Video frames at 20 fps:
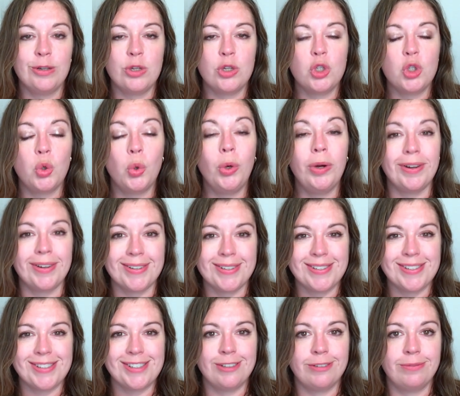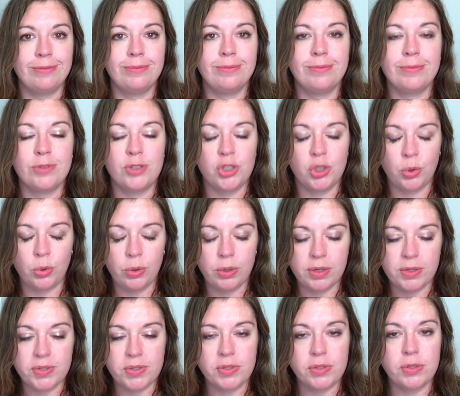Taurus.
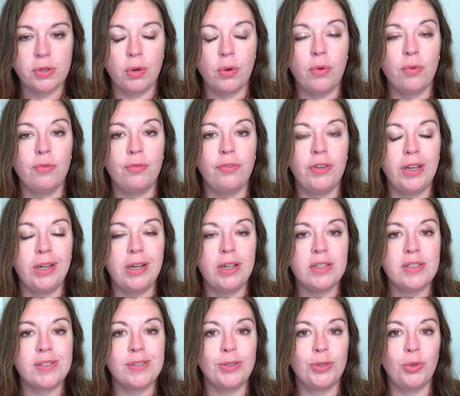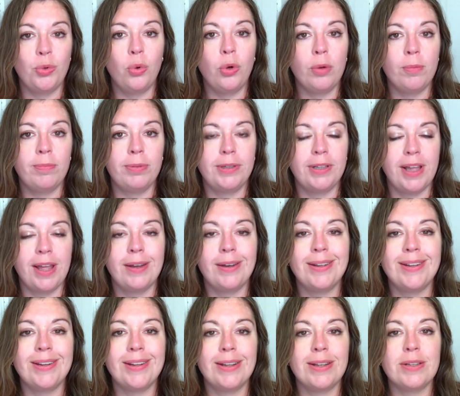Taurus. So Venus, your
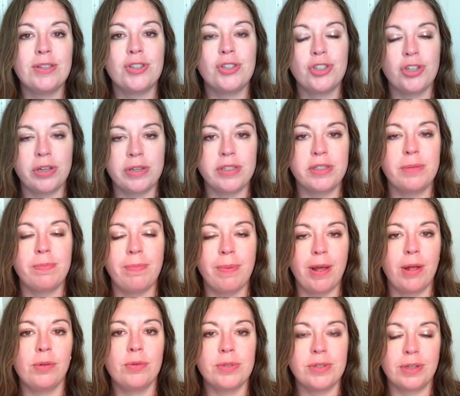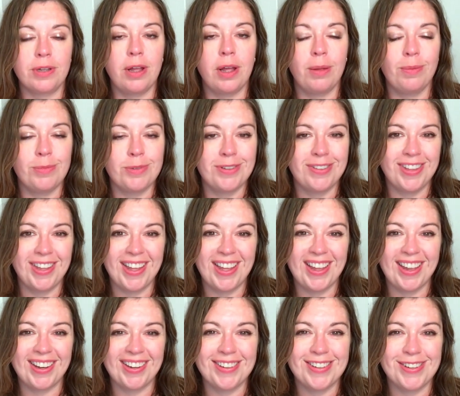planet, is just about to come to the
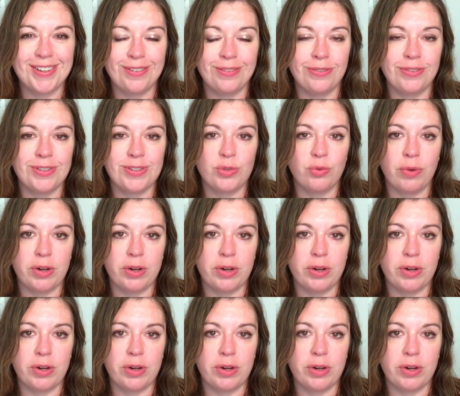end of its